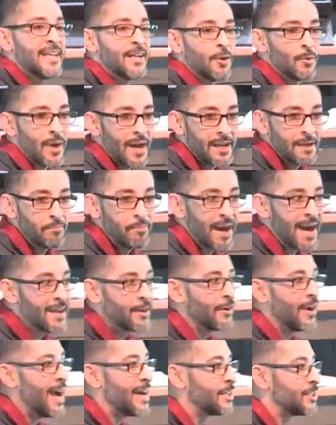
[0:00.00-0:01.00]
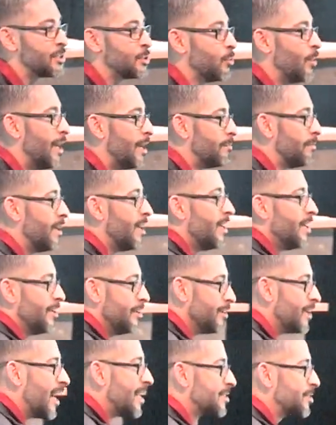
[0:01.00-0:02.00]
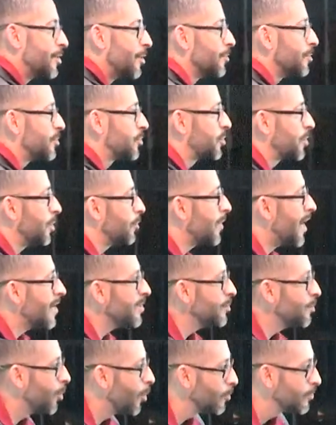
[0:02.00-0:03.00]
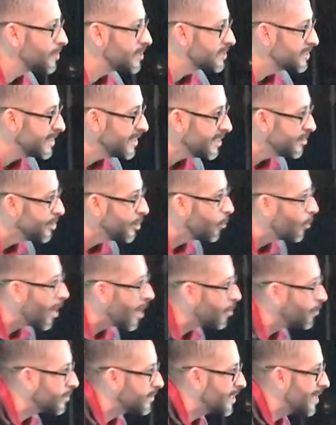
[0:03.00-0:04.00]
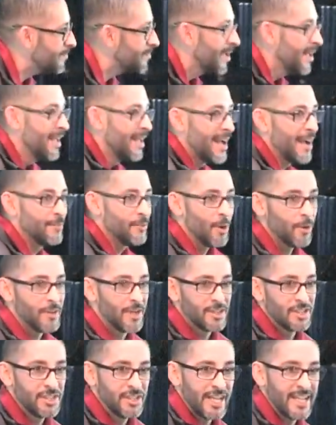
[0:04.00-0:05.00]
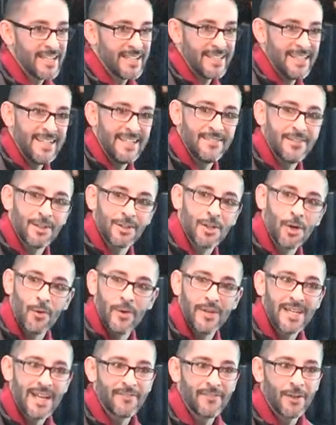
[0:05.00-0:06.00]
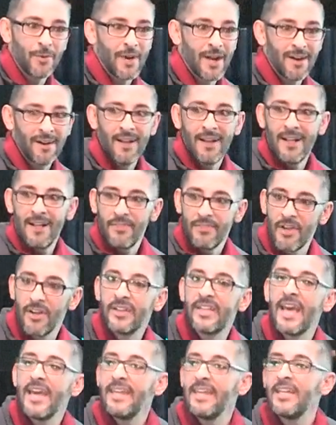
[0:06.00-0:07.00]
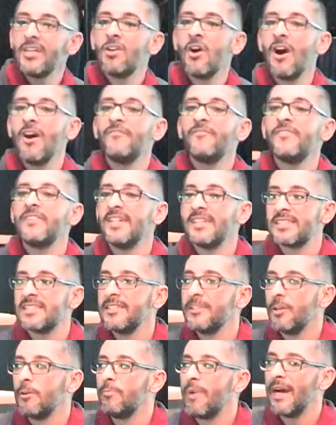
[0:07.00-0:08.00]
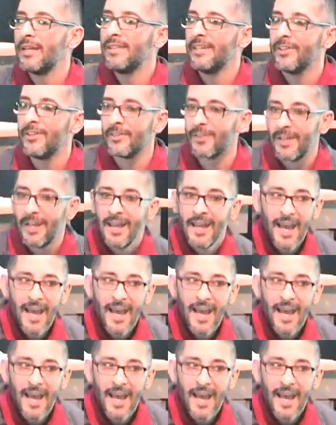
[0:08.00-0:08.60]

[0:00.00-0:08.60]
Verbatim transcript: how to ride a bike or how to swim, you guys know the drill, right? You hold the seat and you walk with them, and though they're shaky and they're going everywhere, they're gaining confidence little by little.